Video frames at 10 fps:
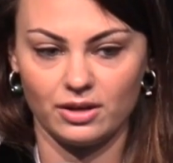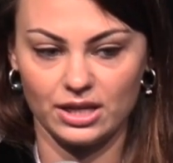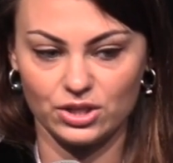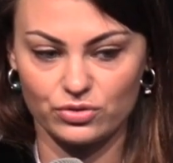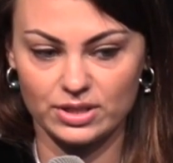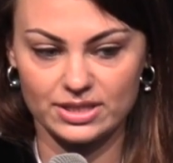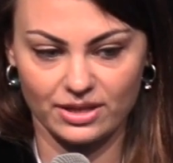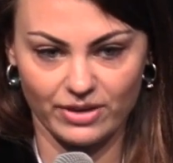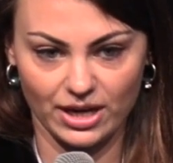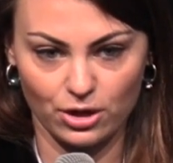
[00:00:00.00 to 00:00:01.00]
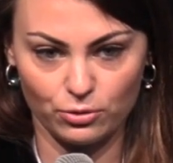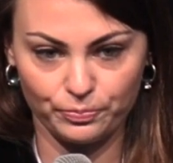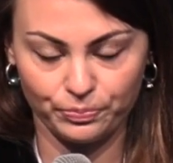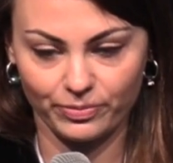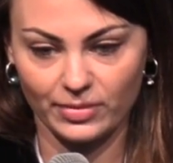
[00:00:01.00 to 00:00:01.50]
intrinsic
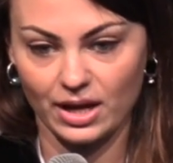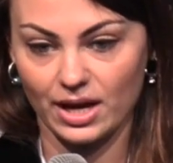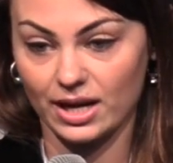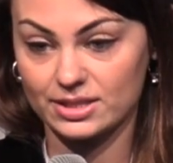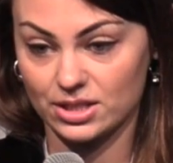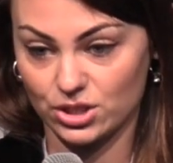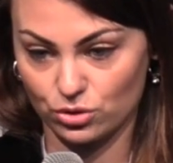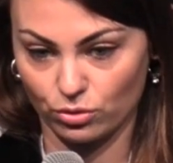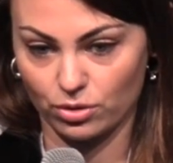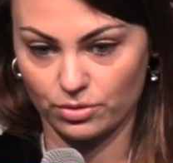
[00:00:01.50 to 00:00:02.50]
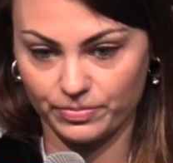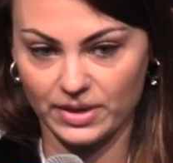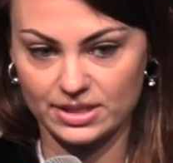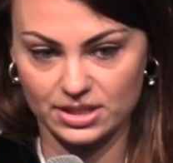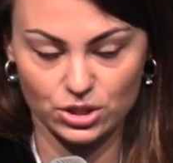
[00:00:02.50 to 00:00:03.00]
value as a store,
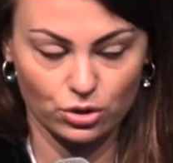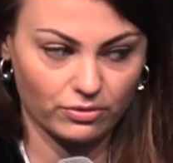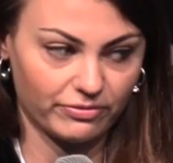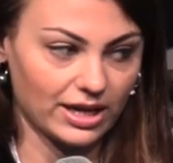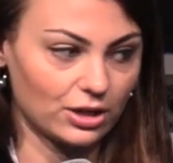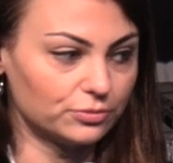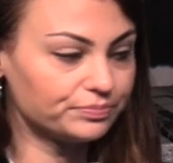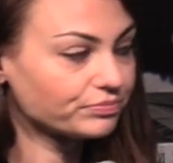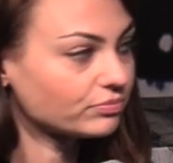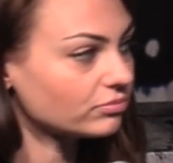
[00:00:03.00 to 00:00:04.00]
as a store value.